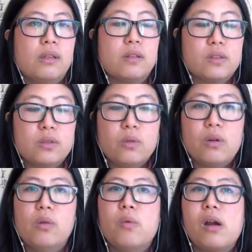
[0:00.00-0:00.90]
the
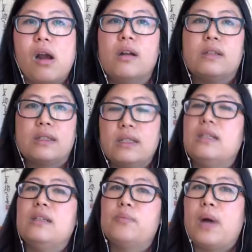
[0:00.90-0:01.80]
store, what are the
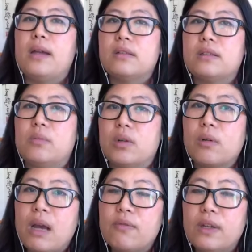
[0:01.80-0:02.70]
key buyers
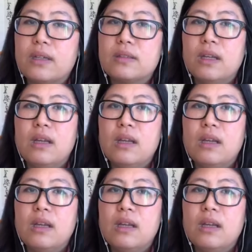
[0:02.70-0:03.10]
demographics.